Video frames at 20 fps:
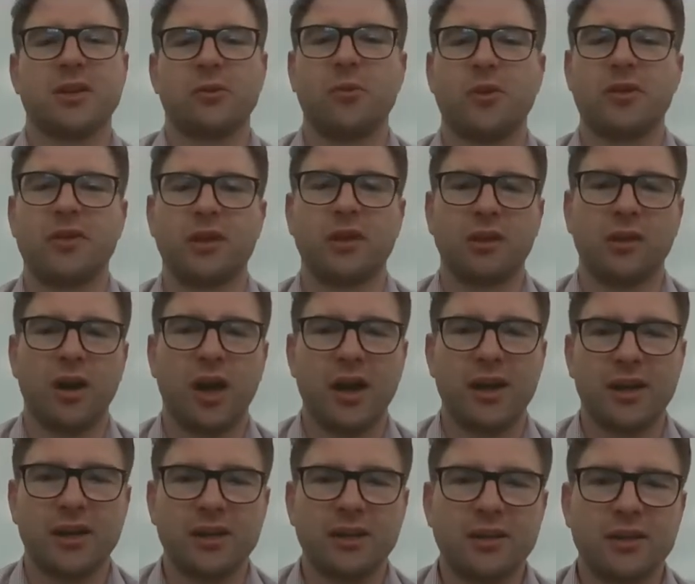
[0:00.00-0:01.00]
with the
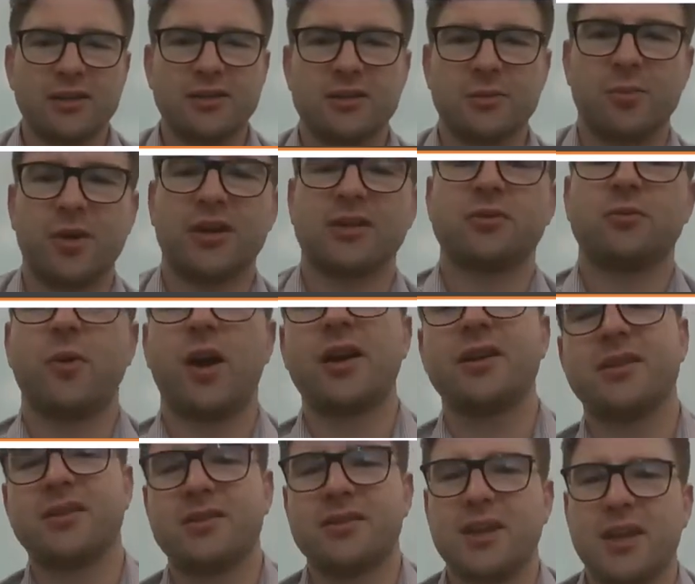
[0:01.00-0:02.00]
lighting is the best way
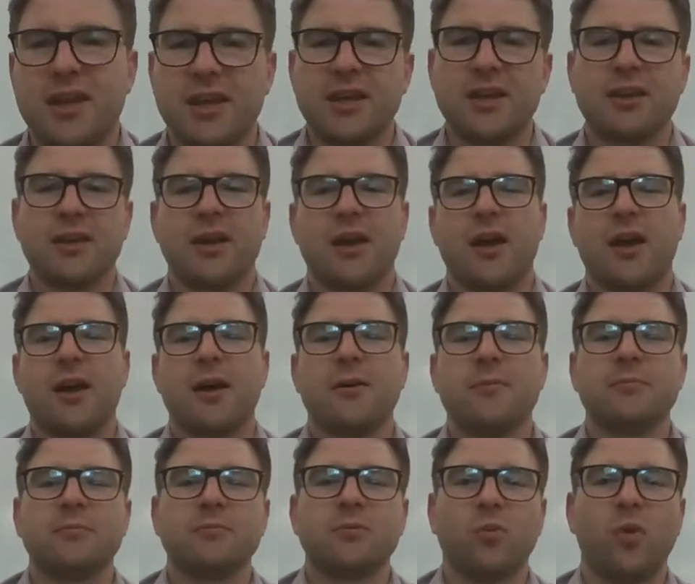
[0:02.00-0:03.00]
to see
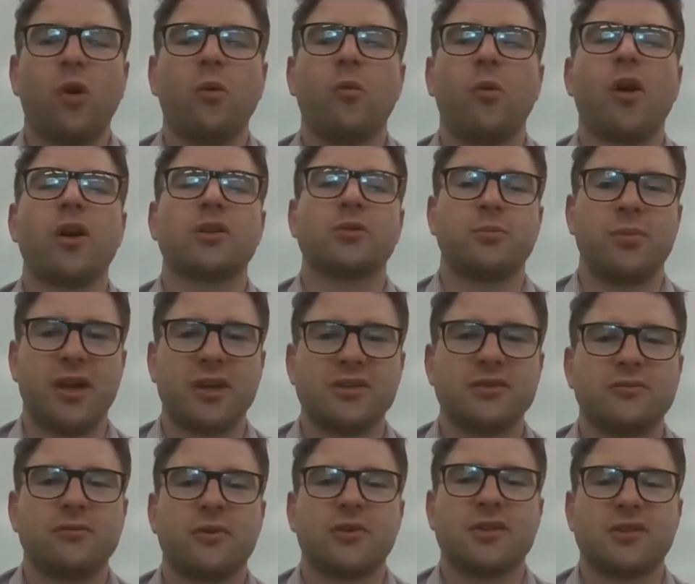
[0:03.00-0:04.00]
what works
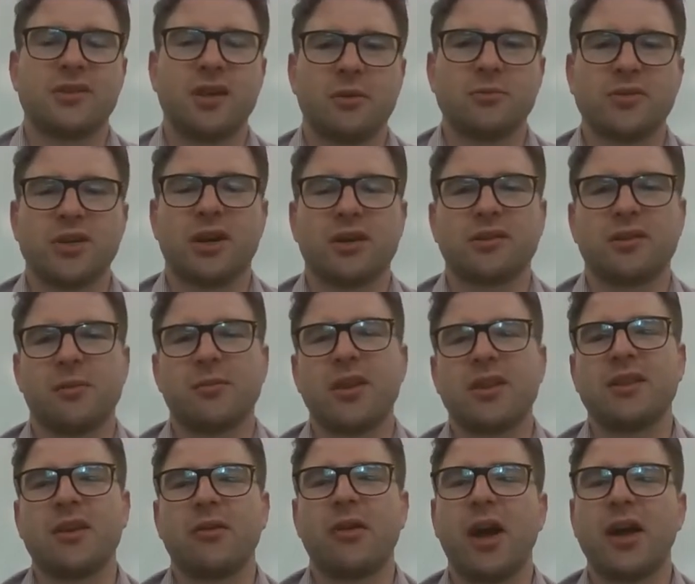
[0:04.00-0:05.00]
best for the subject. I
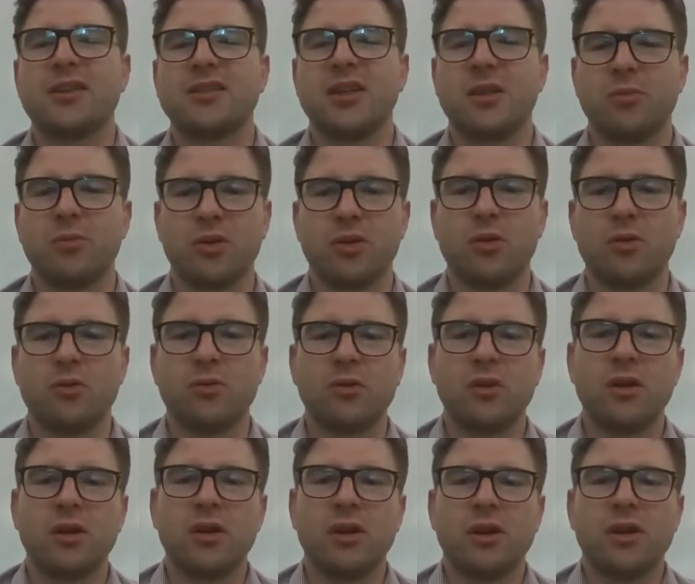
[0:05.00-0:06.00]
mean, there are
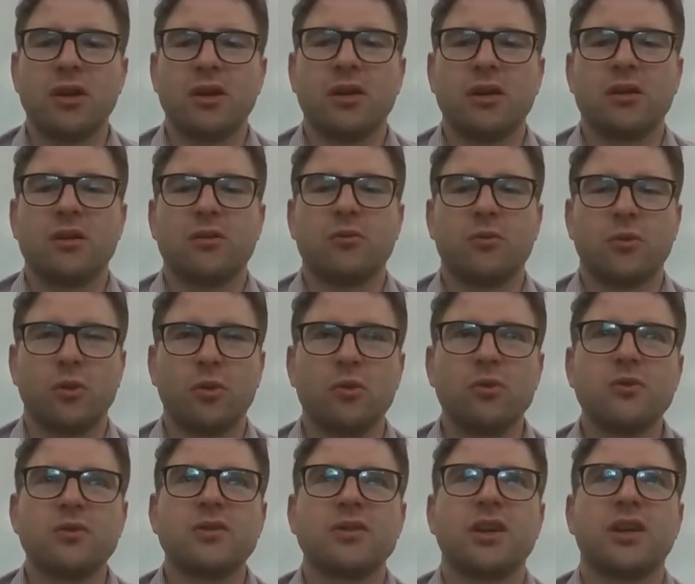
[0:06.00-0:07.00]
typical
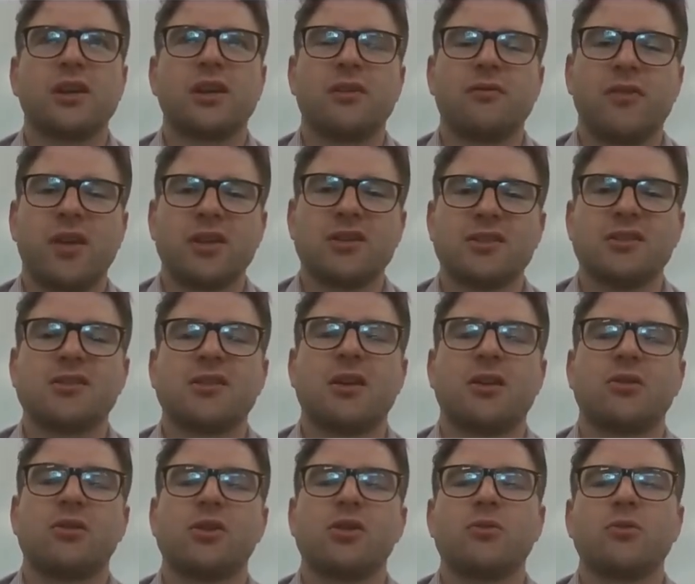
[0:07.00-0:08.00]
rules and conventions
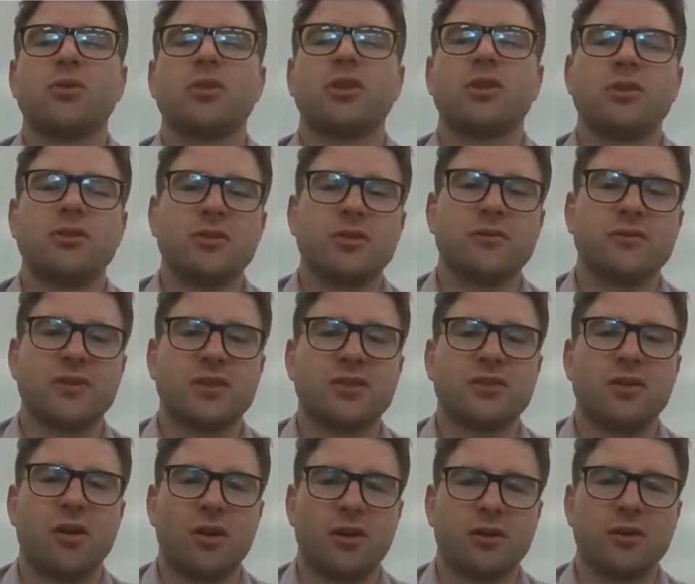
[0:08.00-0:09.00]
that you would use for
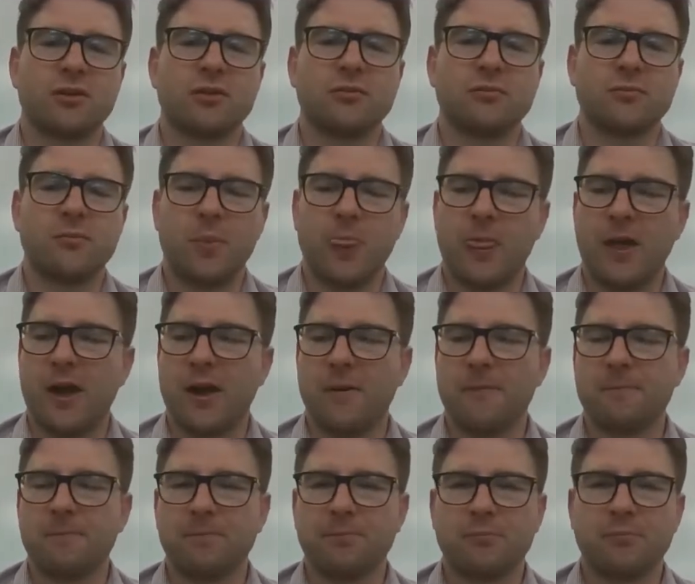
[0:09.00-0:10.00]
certain
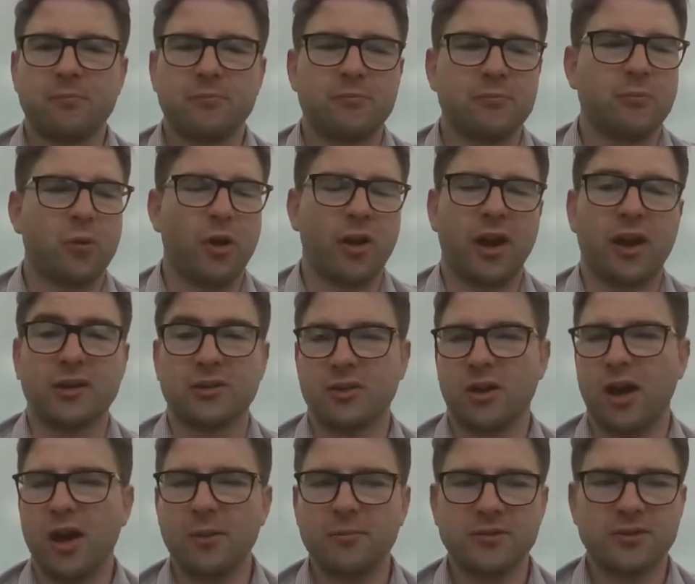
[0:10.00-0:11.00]
product
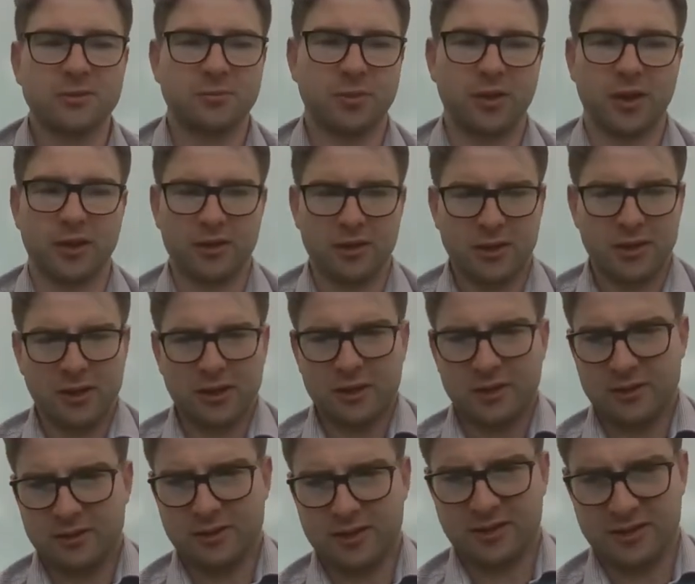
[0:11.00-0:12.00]
types, but
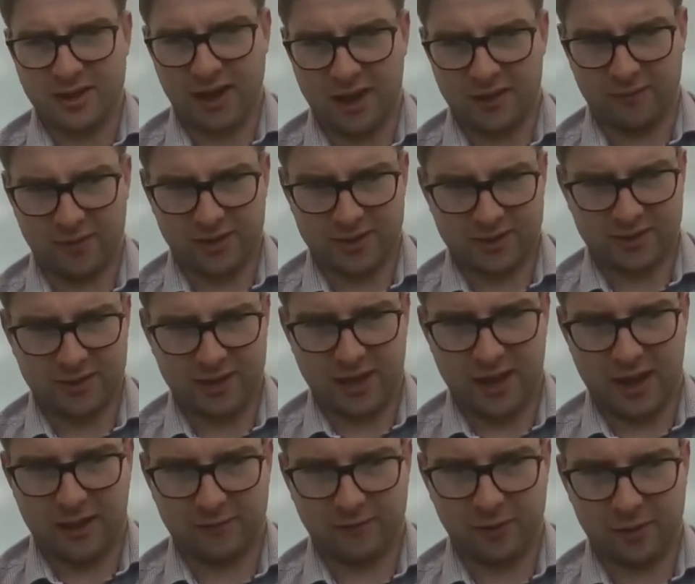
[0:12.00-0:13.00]
to save us
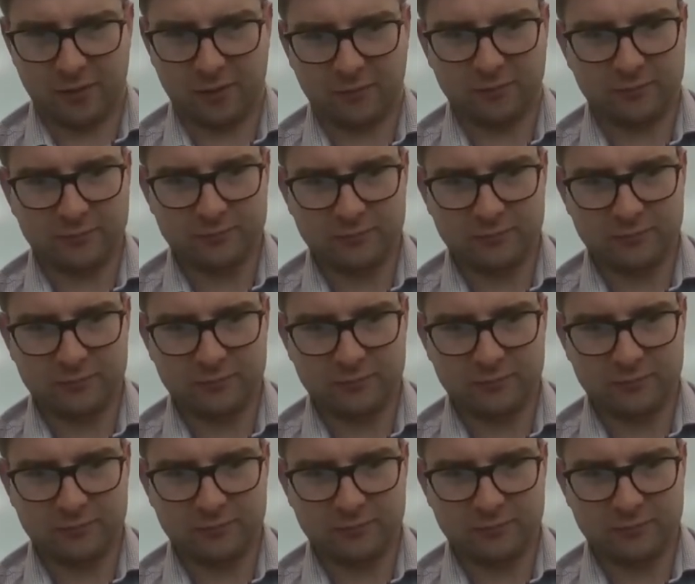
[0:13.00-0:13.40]
the effort of